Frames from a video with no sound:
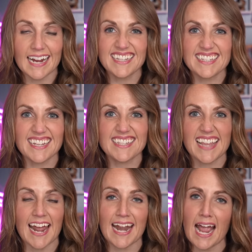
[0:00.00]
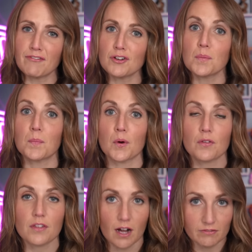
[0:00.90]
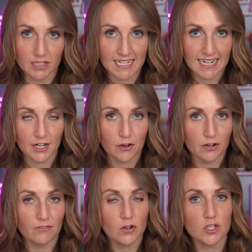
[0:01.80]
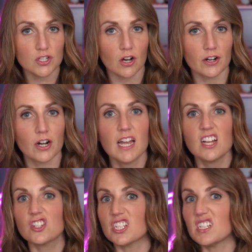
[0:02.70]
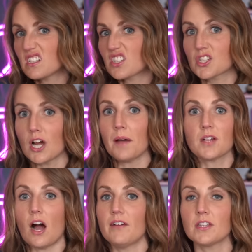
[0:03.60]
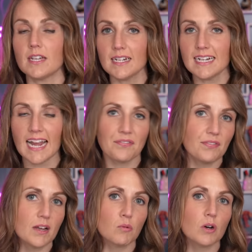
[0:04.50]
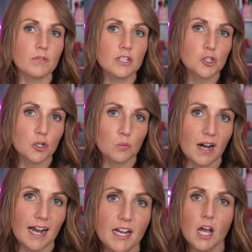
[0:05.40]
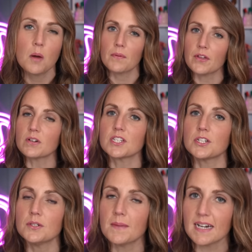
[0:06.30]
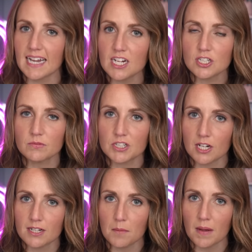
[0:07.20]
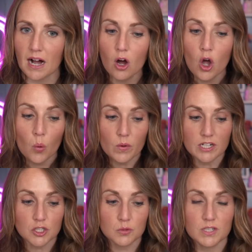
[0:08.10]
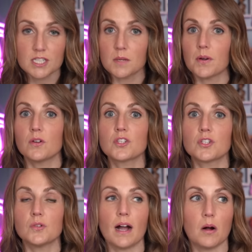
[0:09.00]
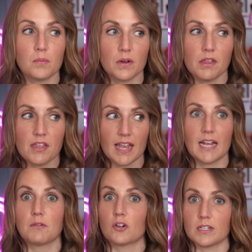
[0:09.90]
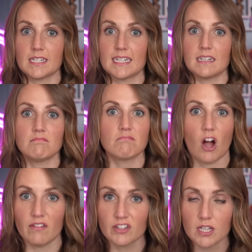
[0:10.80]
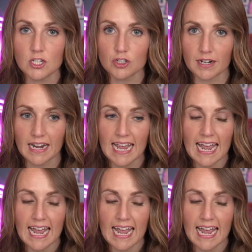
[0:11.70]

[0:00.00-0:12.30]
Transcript: Ann says that after the birth of Leanne, her first daughter, she stopped ovulating and they weren't really sure why. But there was a new medication which had come out, which was supposed to help with increasing ovulation.